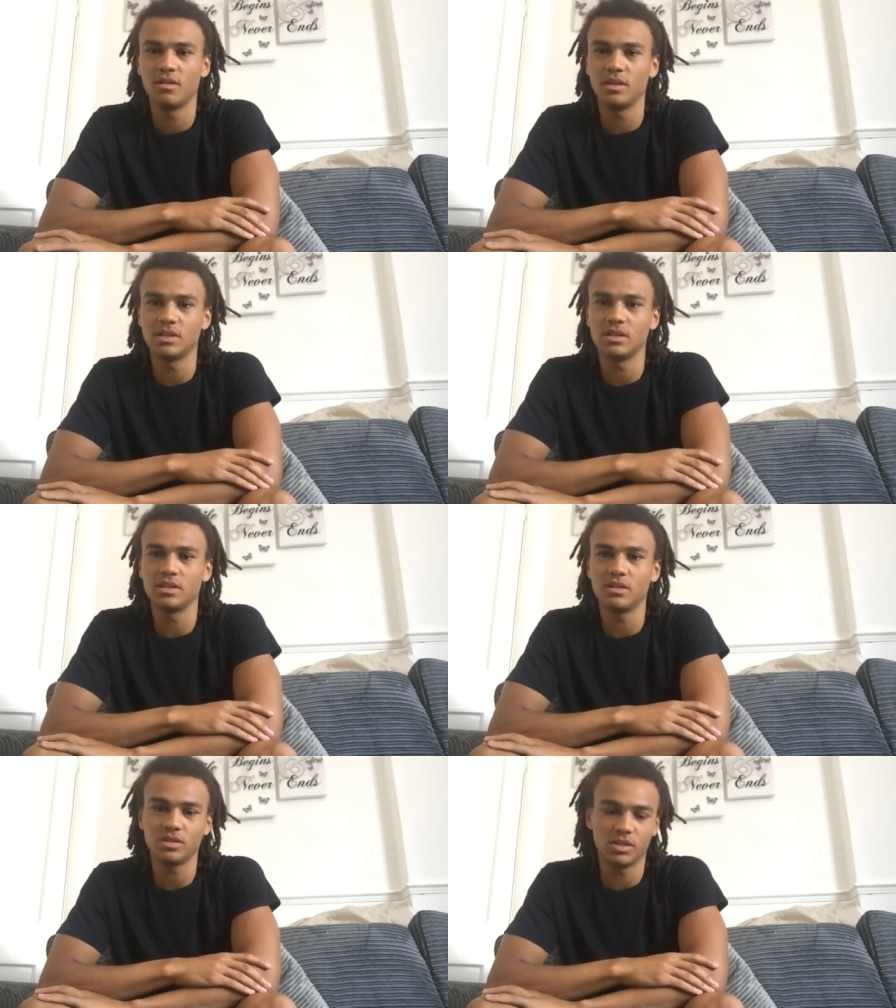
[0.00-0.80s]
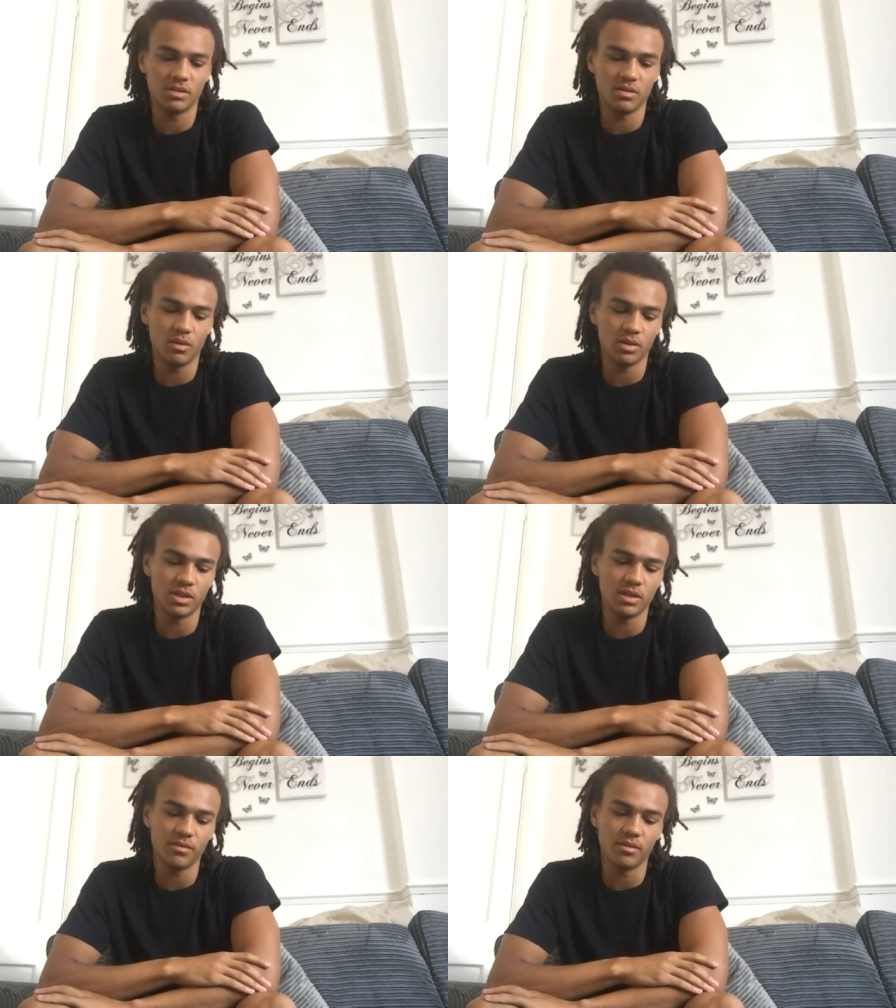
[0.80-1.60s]
There's lots of
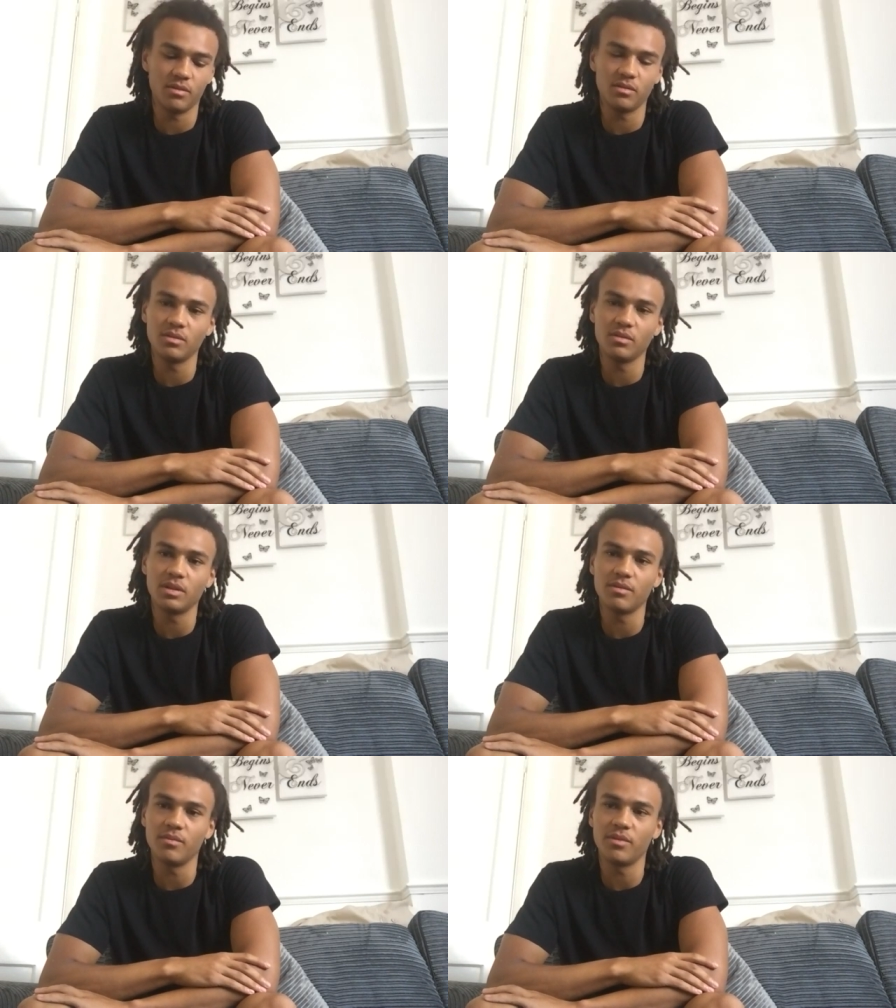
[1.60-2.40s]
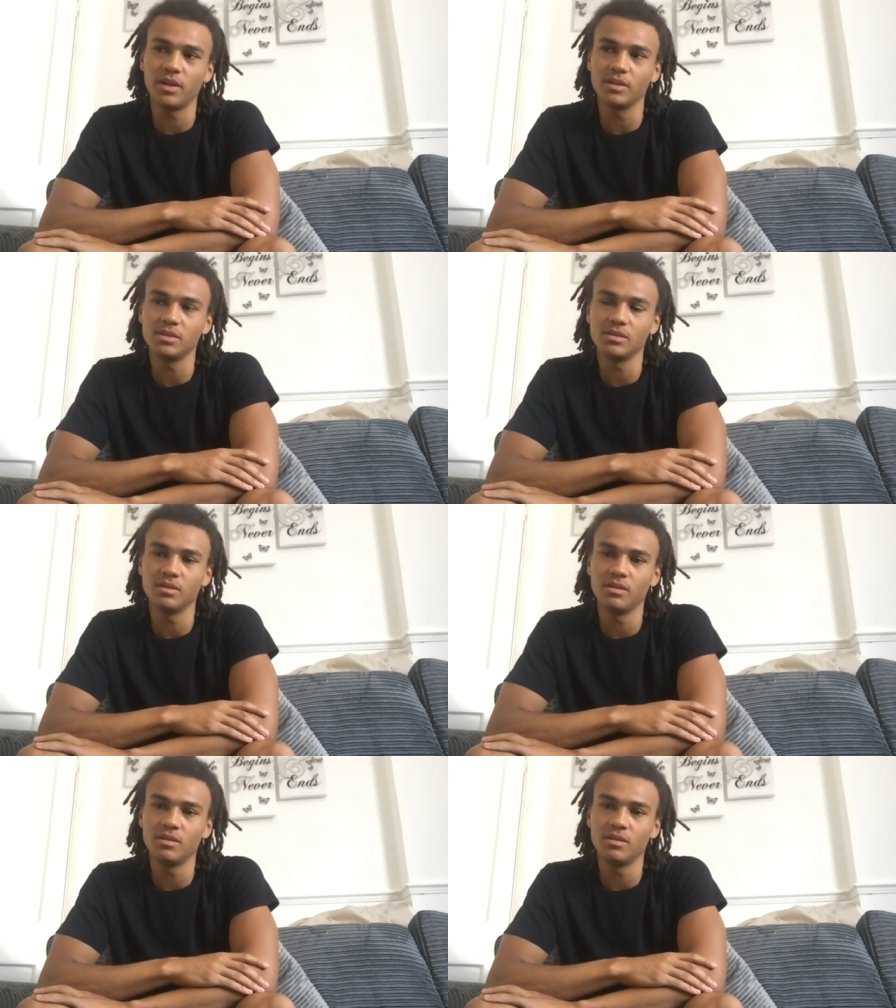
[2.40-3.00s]
different things